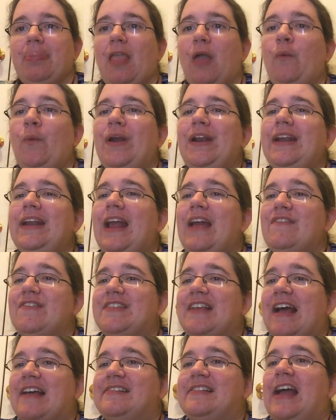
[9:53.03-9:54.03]
Wendy
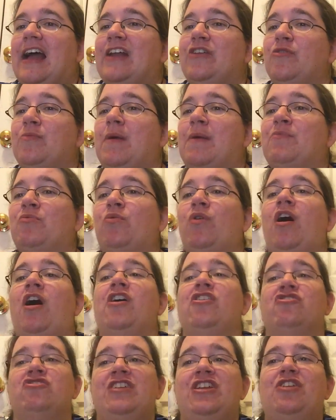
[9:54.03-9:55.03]
Davis asked, how do you remember where all
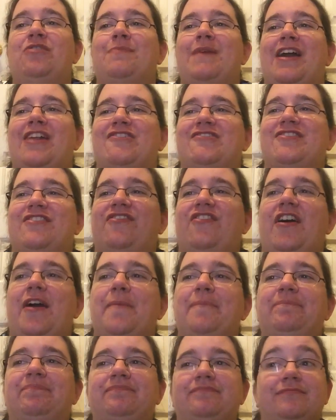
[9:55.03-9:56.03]
your needle minders are
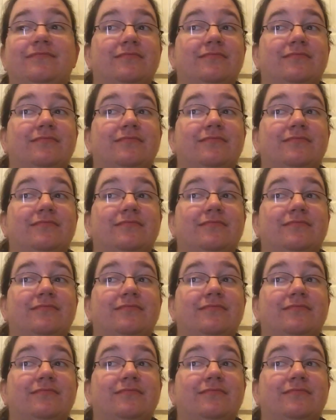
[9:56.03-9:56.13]
from?